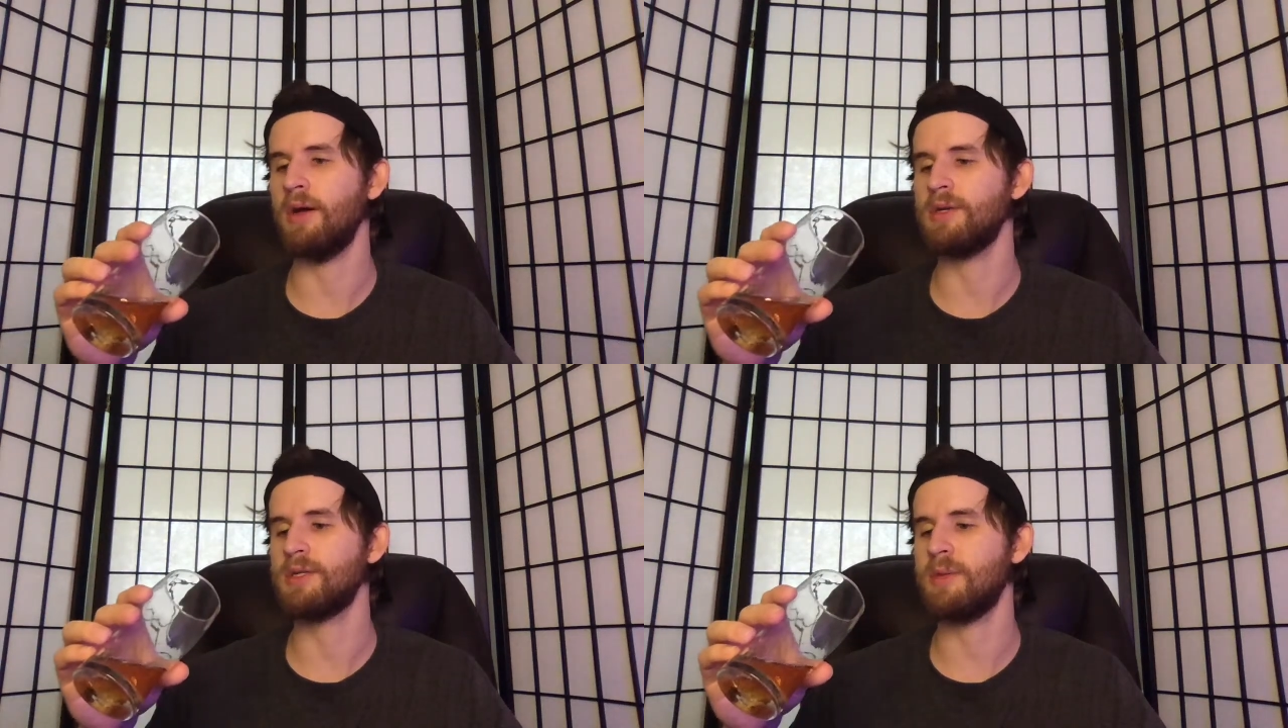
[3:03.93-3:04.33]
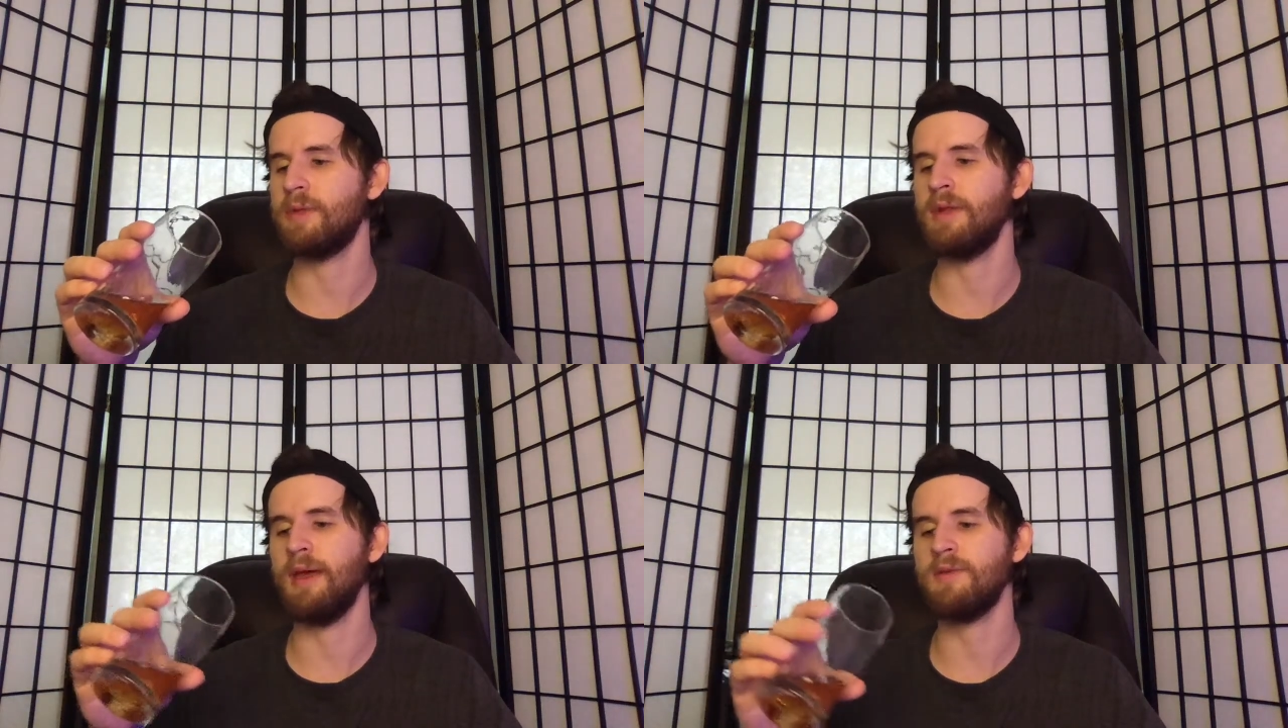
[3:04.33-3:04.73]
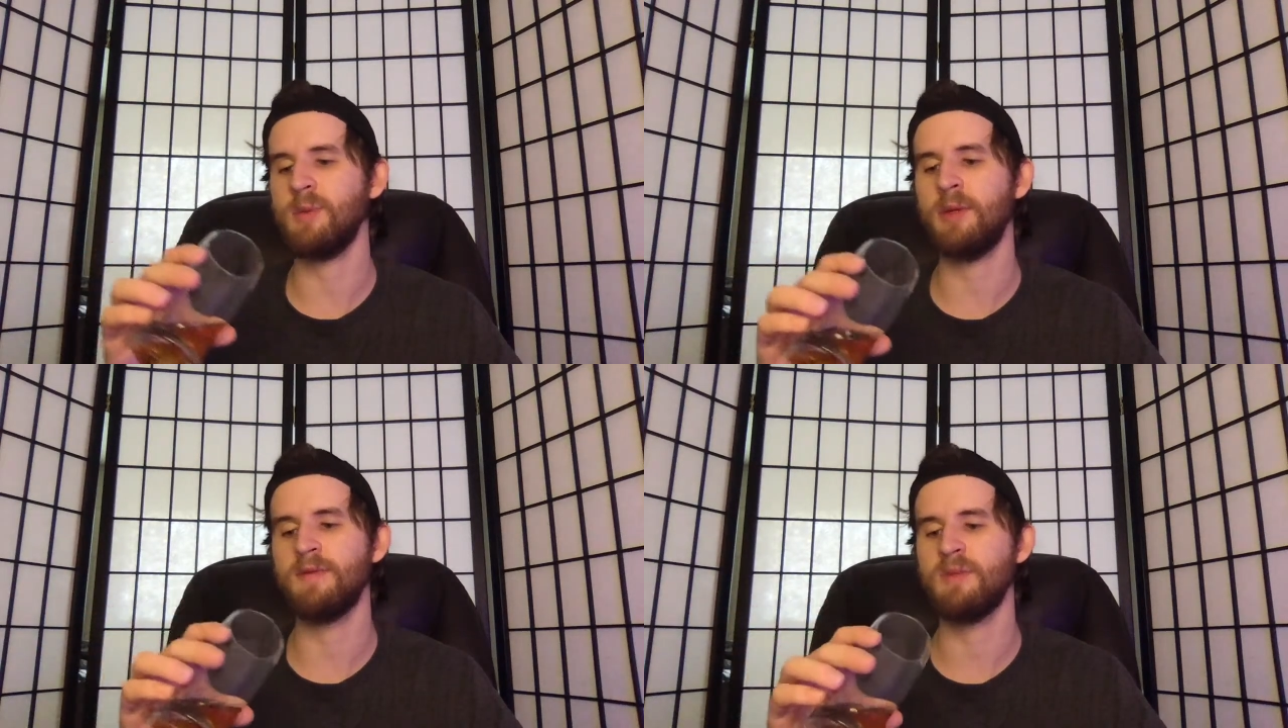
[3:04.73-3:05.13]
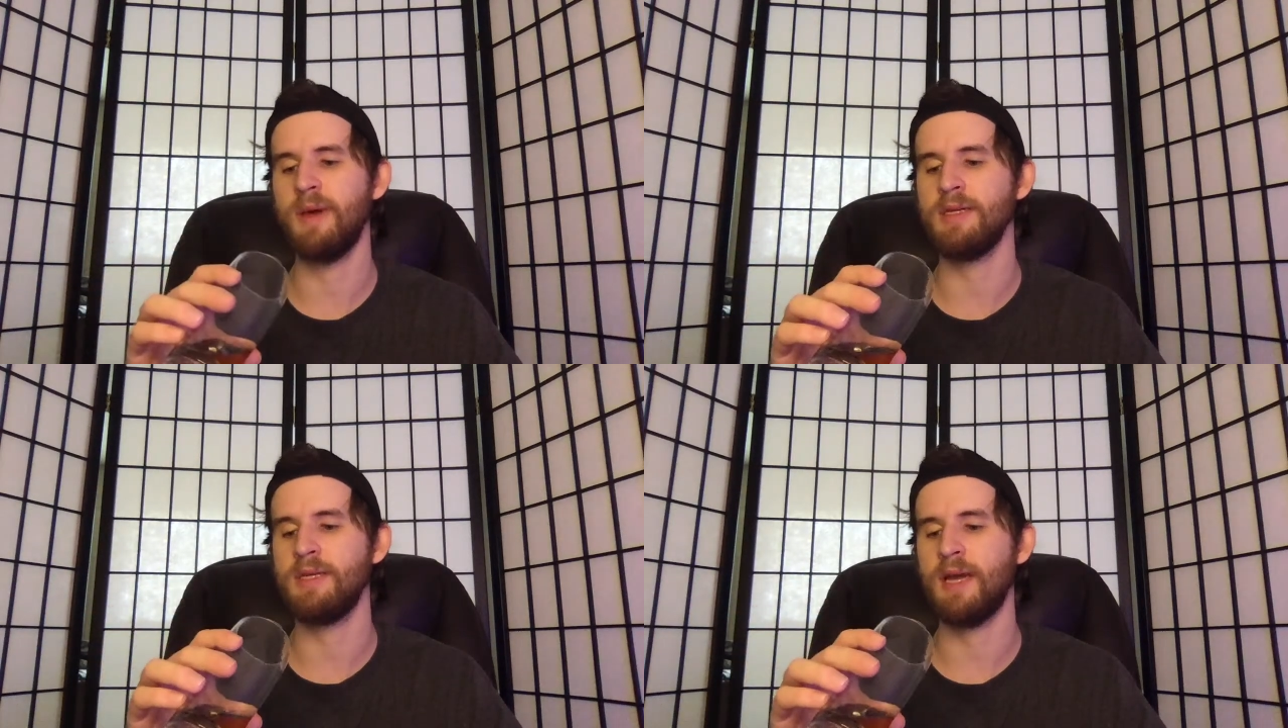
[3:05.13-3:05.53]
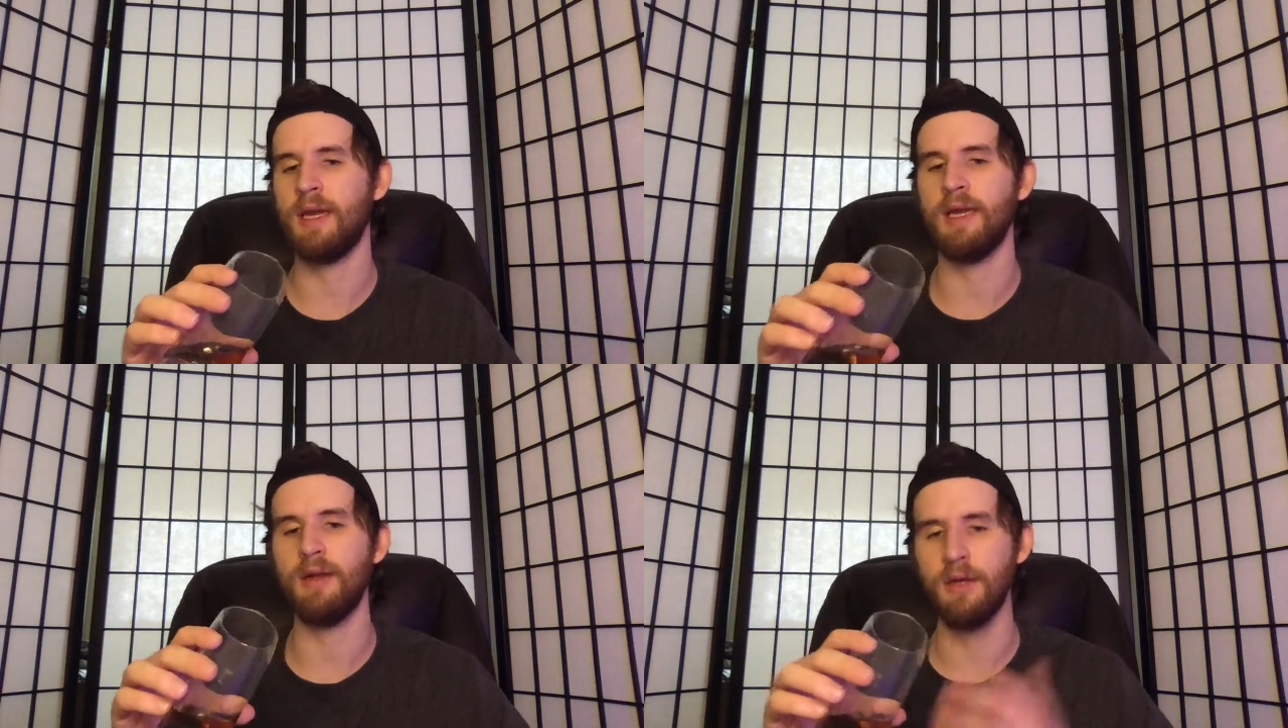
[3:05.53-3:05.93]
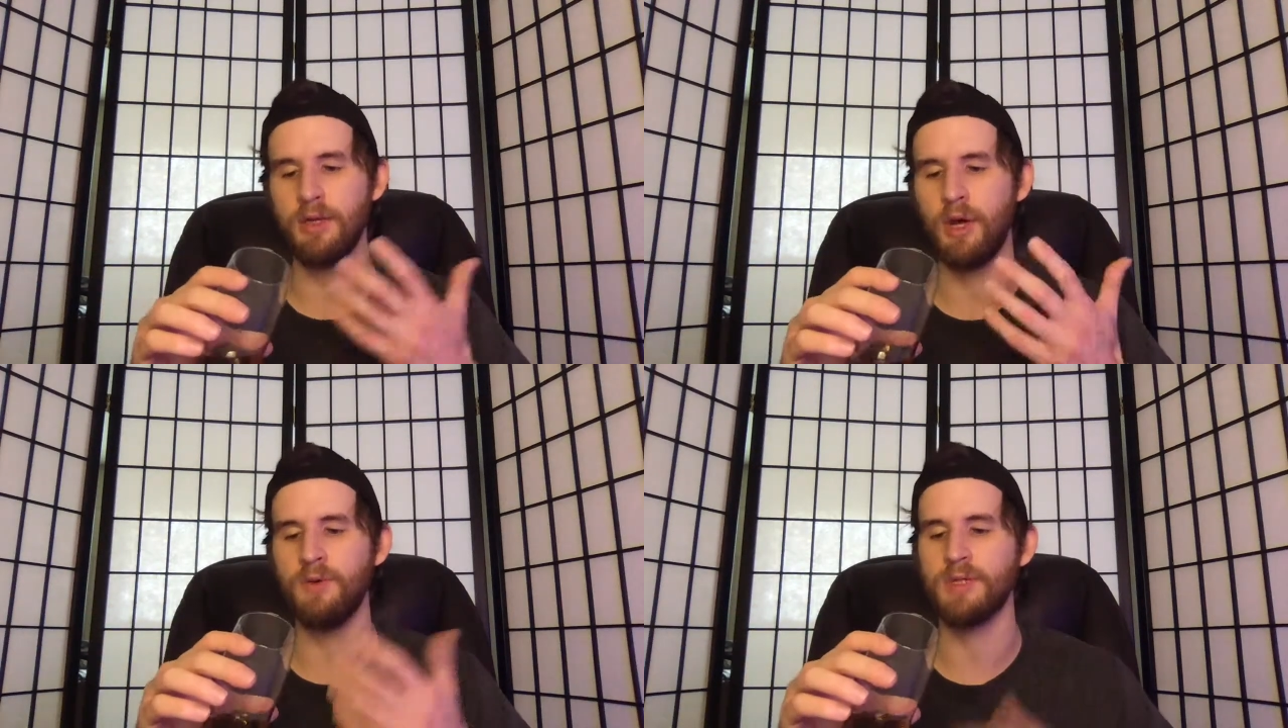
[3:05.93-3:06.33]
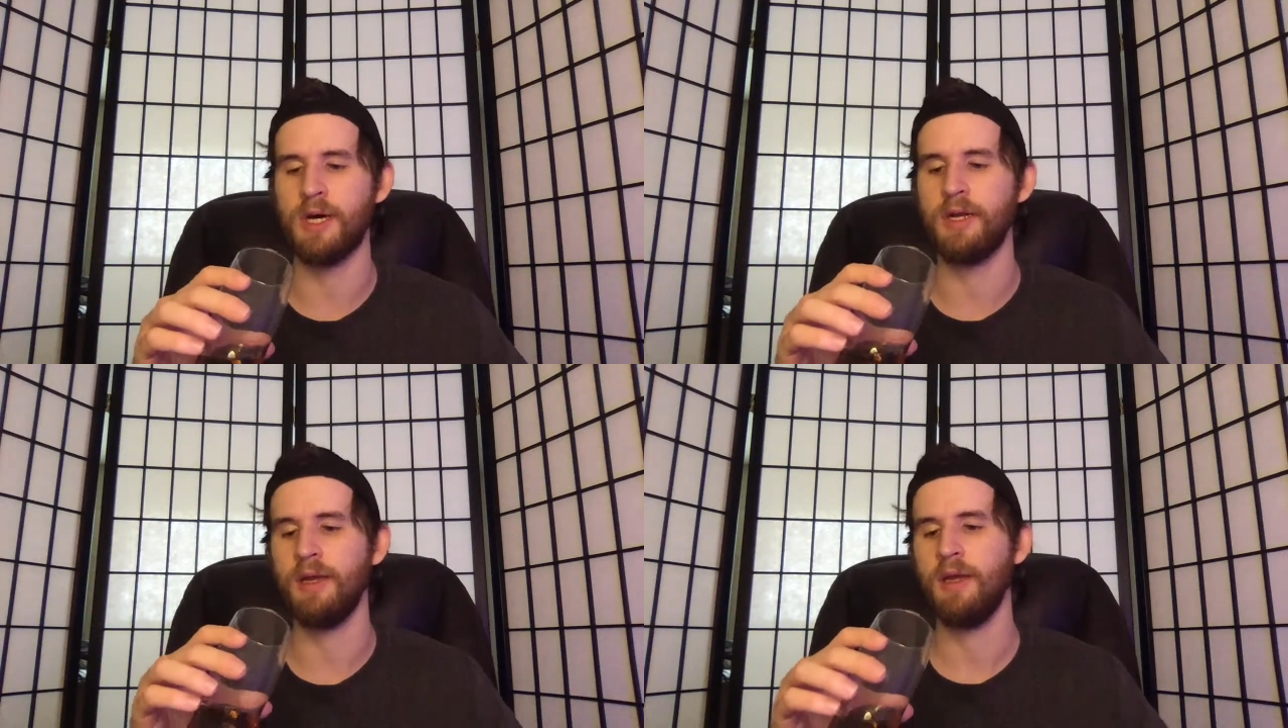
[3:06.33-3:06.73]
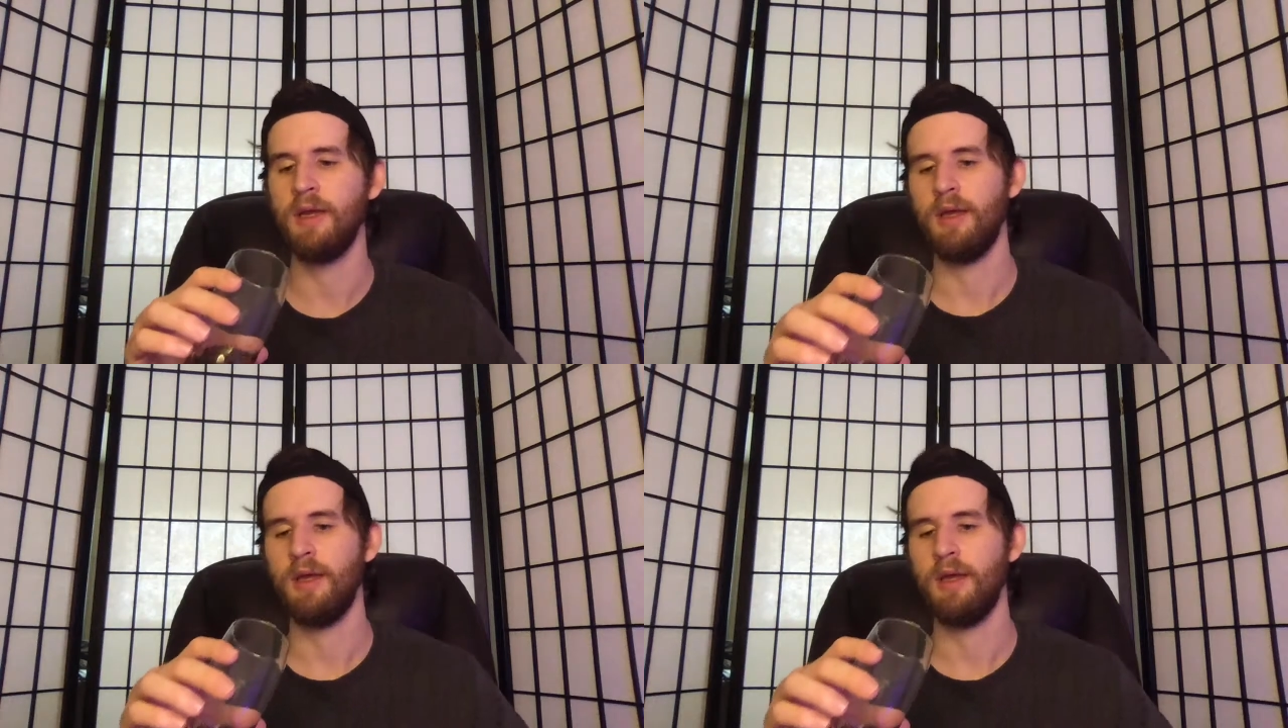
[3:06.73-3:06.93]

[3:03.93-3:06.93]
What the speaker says: Just something that gives me enough space to kind of get a good nose on,